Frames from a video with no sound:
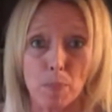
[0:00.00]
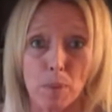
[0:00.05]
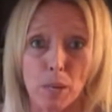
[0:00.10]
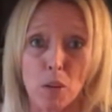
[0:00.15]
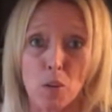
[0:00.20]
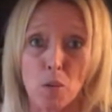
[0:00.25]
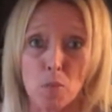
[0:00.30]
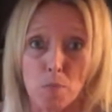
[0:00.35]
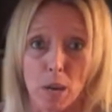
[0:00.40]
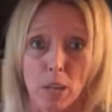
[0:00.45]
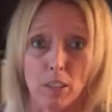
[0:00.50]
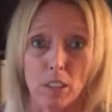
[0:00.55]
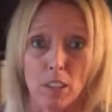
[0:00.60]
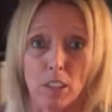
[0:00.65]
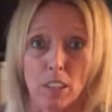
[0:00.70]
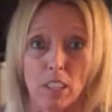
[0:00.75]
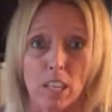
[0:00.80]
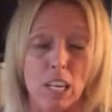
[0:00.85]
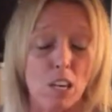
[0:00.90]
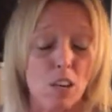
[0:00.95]
my own
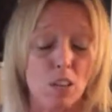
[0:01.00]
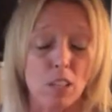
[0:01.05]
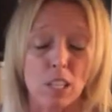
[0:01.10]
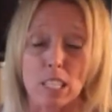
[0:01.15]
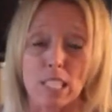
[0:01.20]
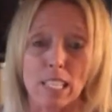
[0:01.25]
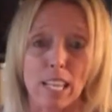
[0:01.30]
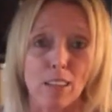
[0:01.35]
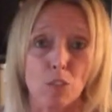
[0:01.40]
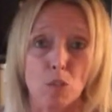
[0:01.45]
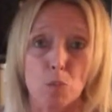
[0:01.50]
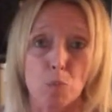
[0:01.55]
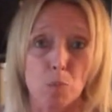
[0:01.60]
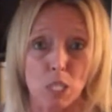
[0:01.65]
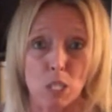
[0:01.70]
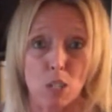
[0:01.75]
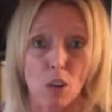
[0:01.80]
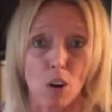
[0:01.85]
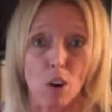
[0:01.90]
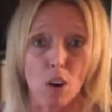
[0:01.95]
butter. I know that sounds
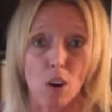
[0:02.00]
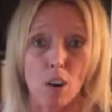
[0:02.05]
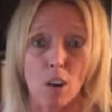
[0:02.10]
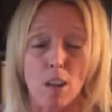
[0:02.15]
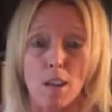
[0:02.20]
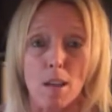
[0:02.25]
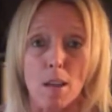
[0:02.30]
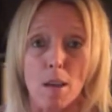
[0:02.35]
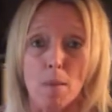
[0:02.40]
bizarre,